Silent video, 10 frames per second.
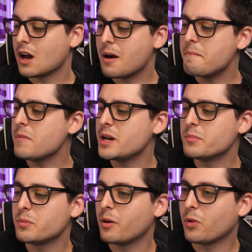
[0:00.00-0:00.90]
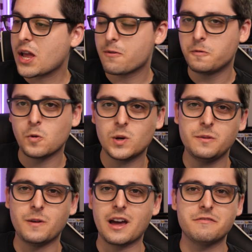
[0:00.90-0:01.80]
a minimum of like
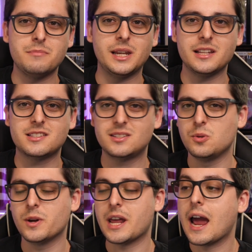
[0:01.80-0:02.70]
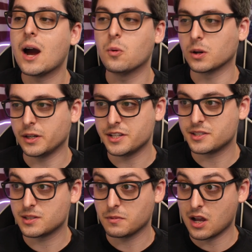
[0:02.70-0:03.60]
45 minutes to an hour
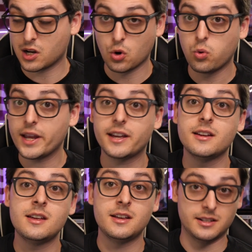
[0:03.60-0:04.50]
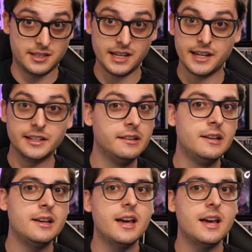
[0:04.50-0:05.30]
is a quick scene,